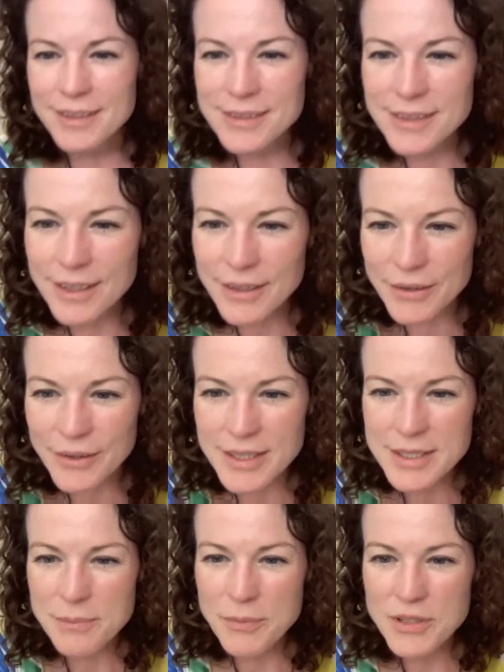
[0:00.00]
So,
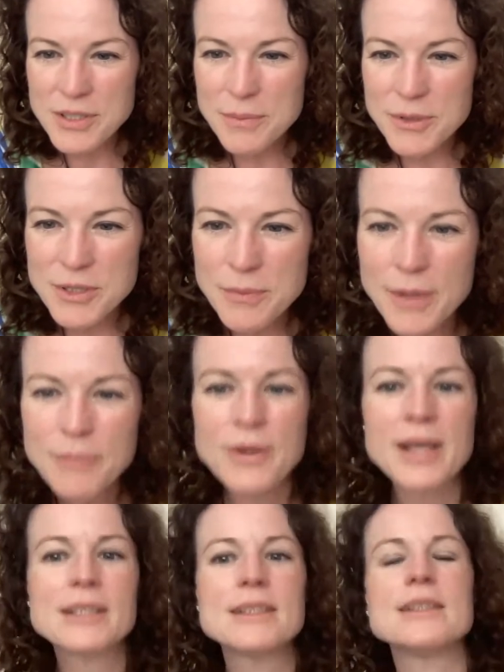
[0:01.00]
is it possible to be
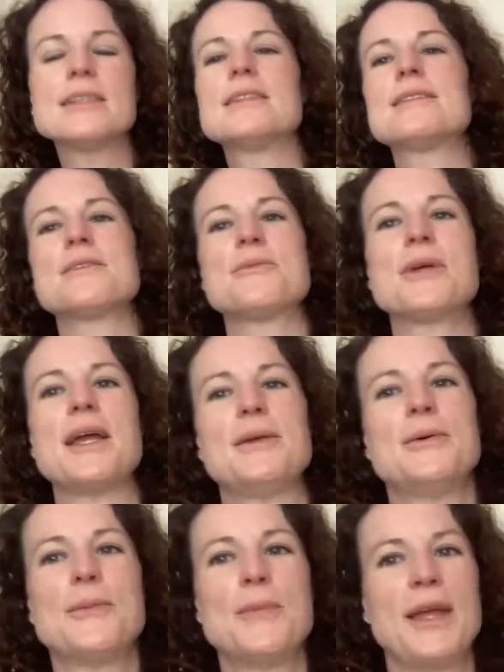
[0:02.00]
pregnant and still get
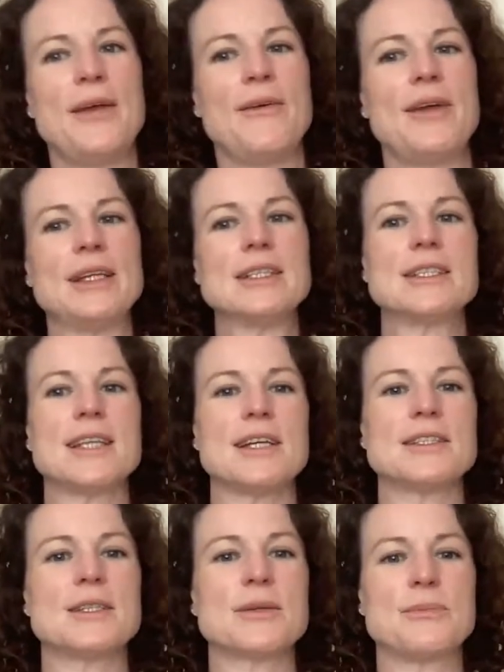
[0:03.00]
your period?
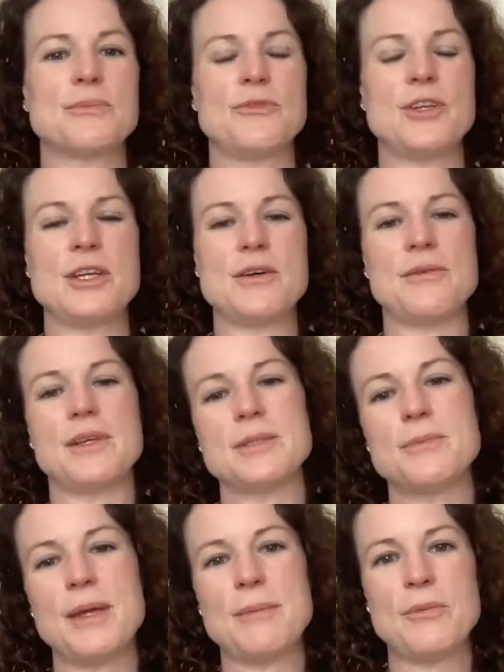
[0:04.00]
That's the video that's
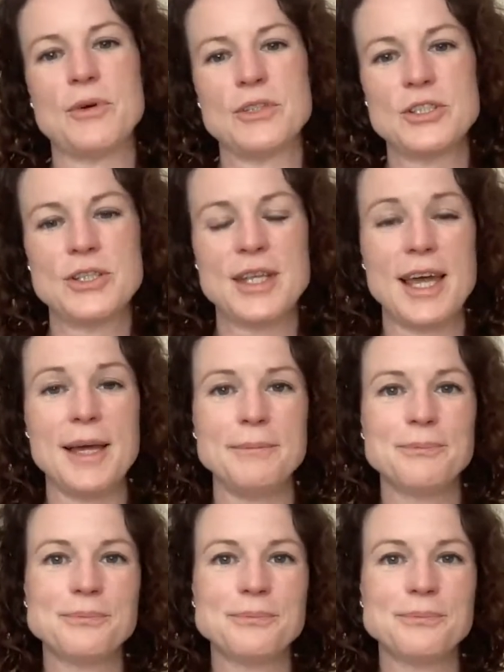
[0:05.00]
being watched there.